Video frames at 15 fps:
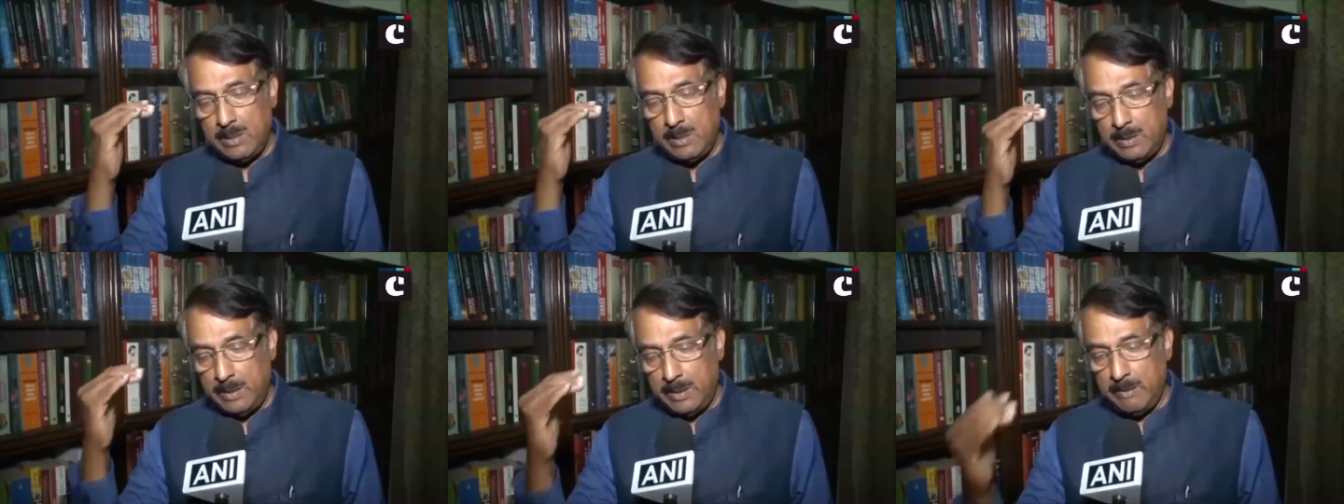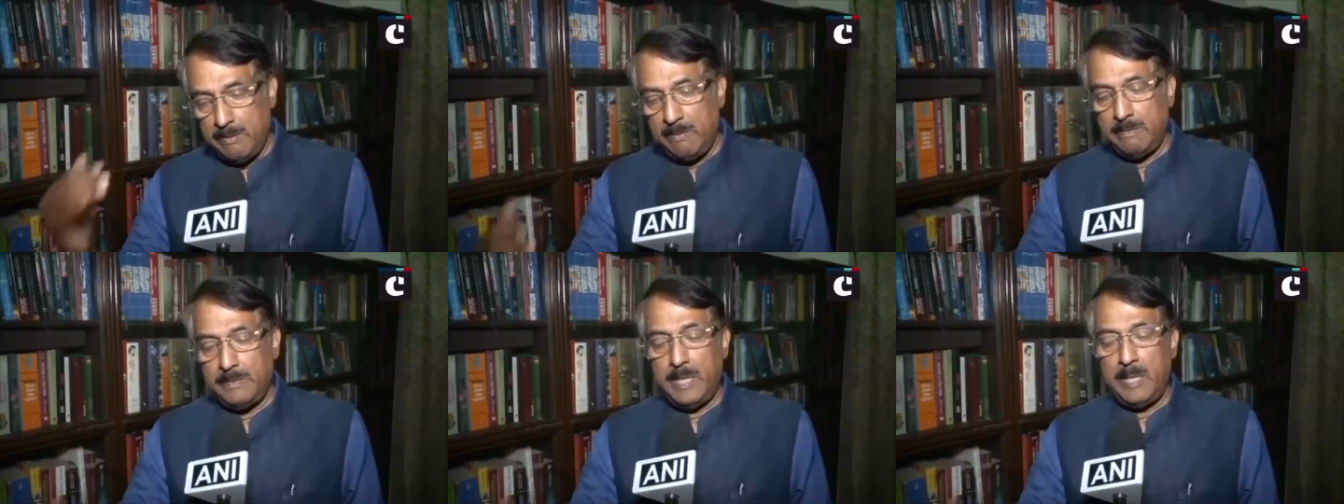and
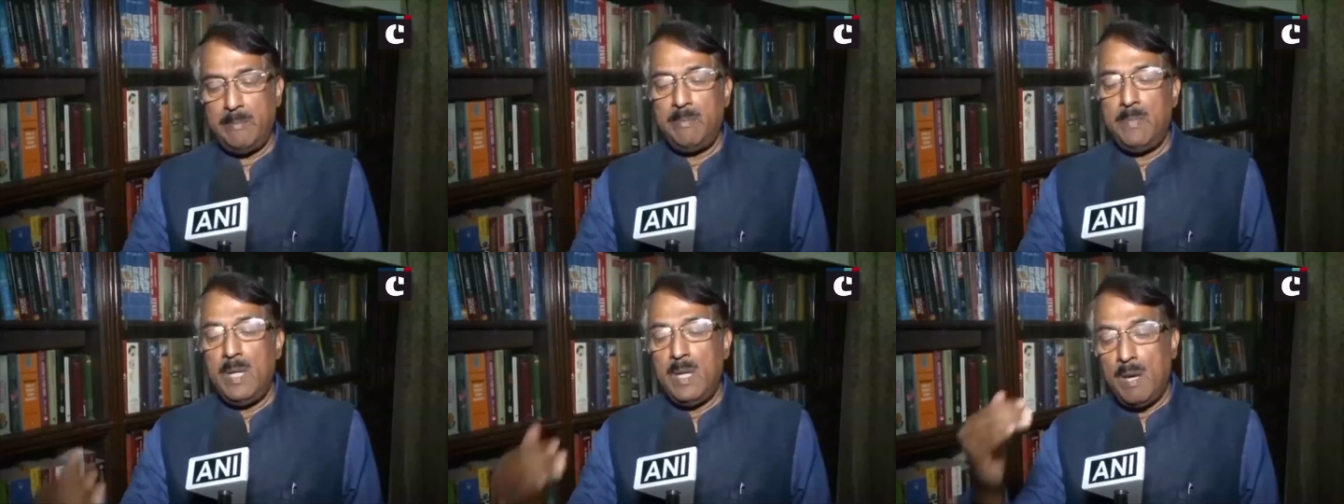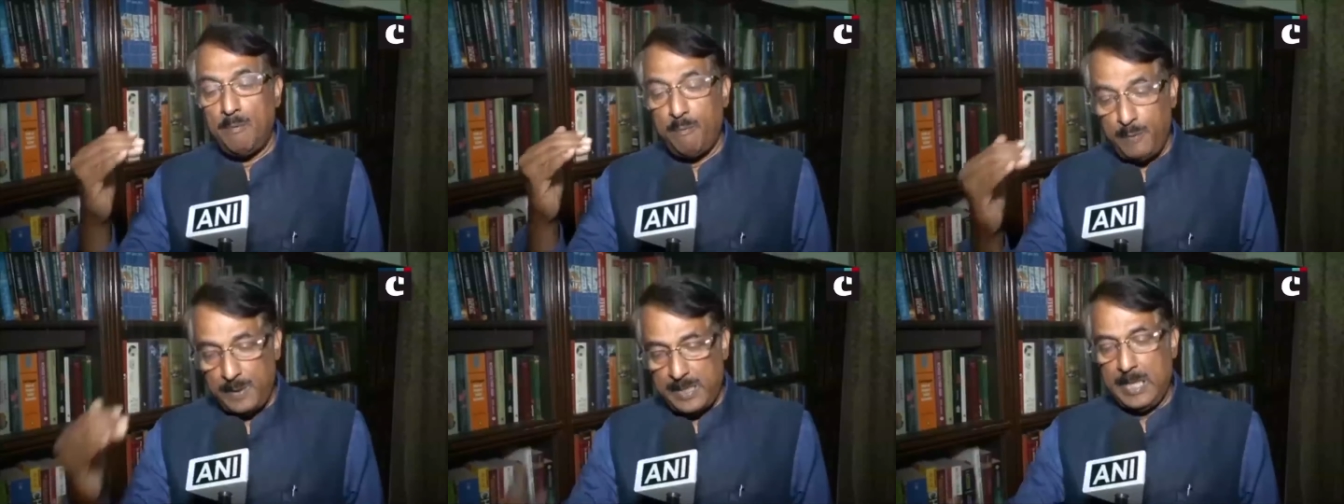give them
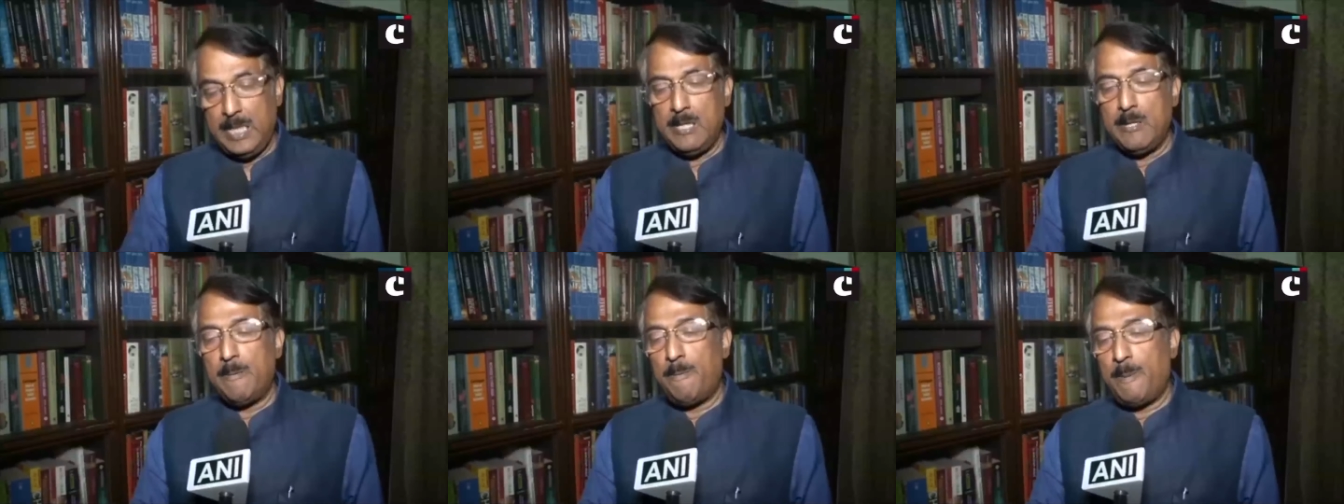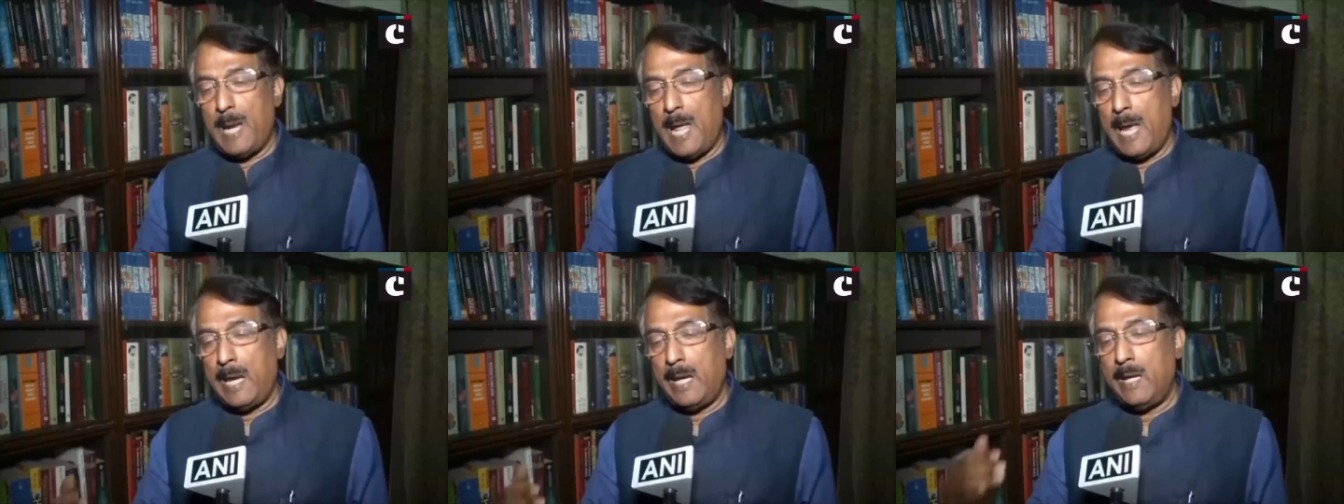a fitting
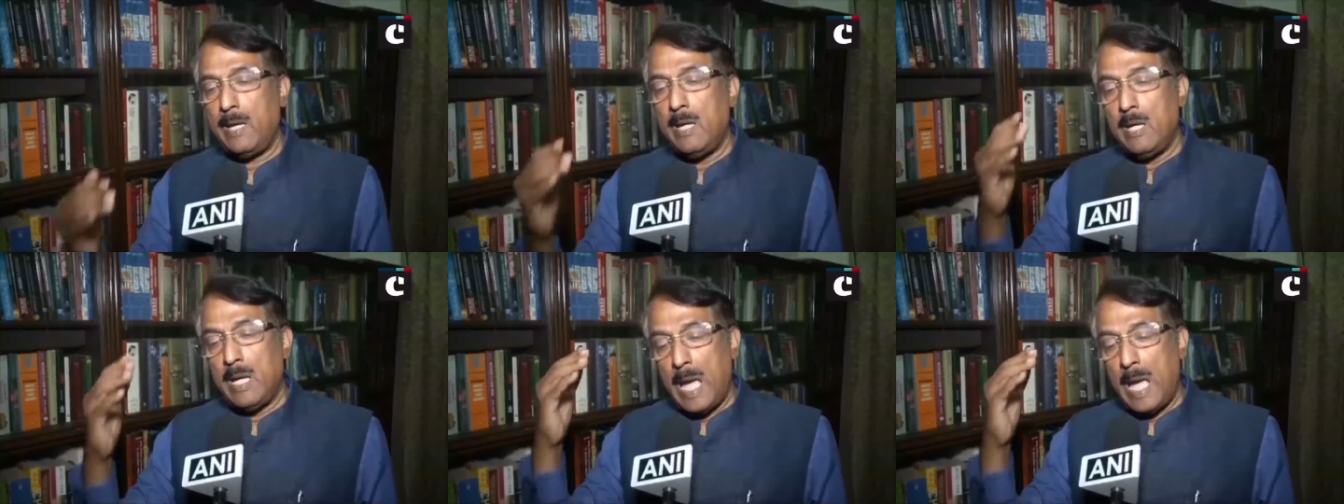reply,